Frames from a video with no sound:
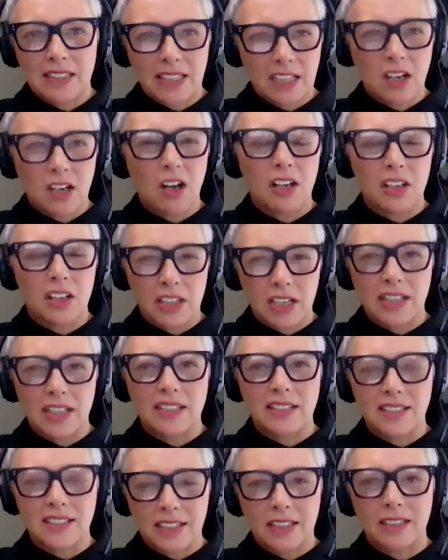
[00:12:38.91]

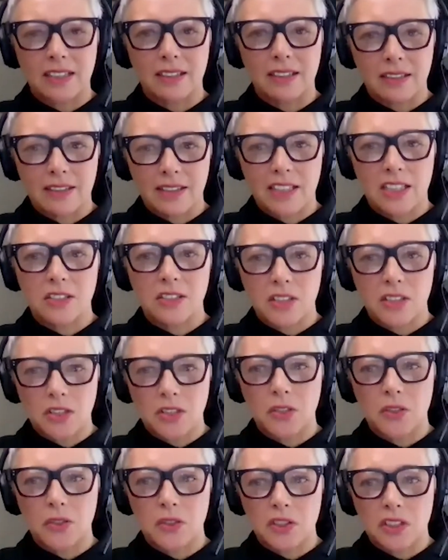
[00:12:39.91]
decolonising the
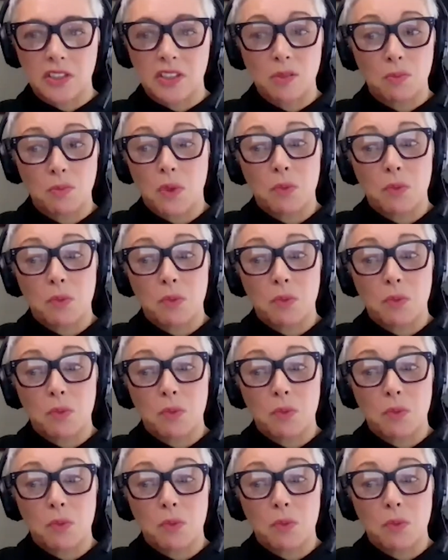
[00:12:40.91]
institutions.